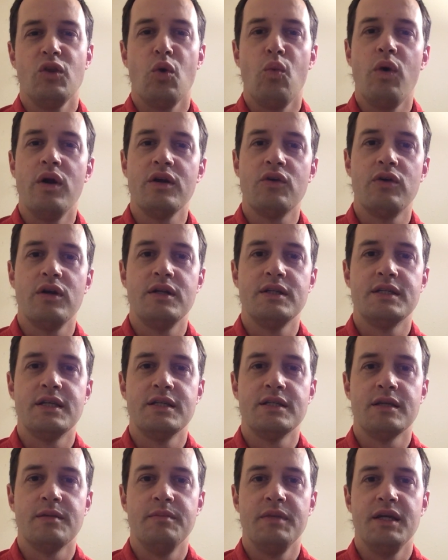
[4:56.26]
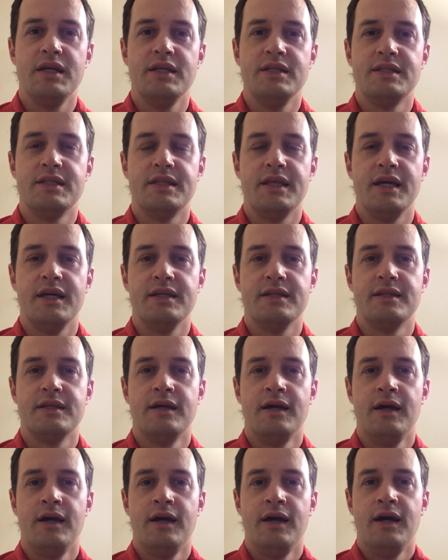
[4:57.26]
One criticism is that
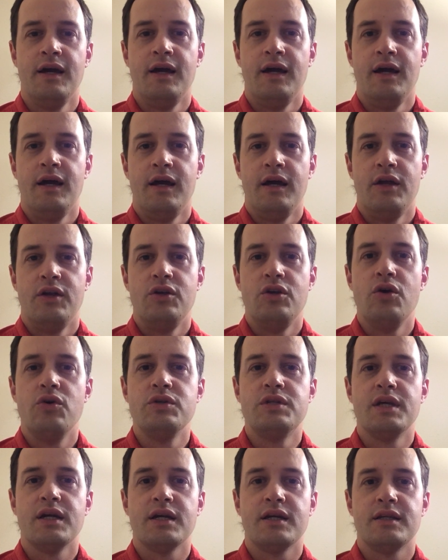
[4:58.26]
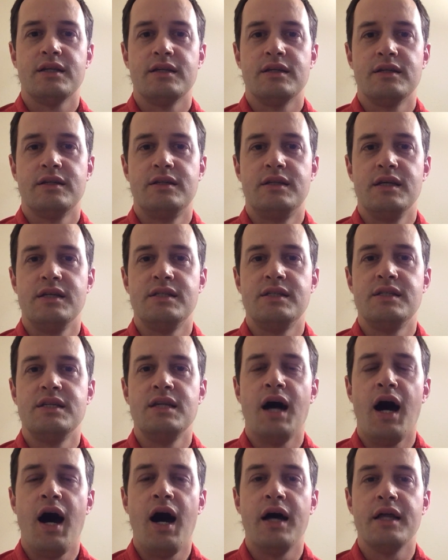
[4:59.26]
Nozick does
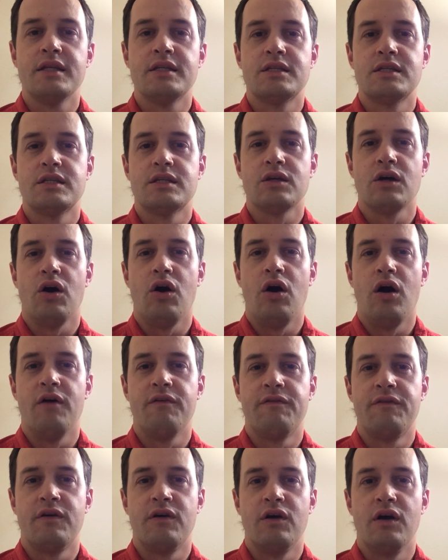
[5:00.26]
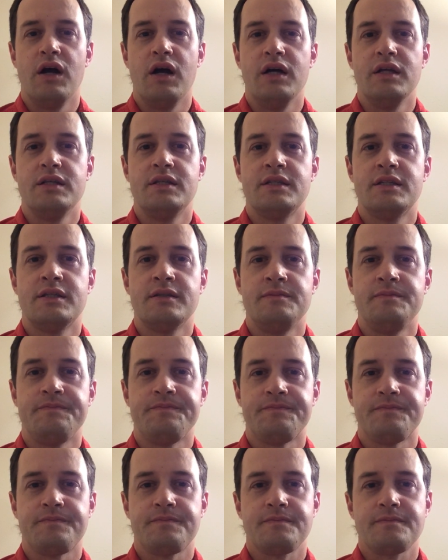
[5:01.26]
not offer us
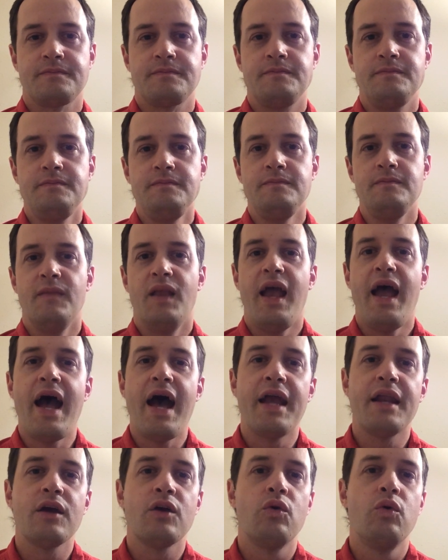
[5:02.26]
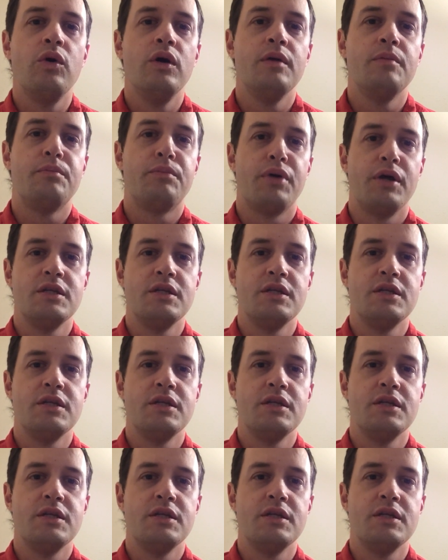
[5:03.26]
adequate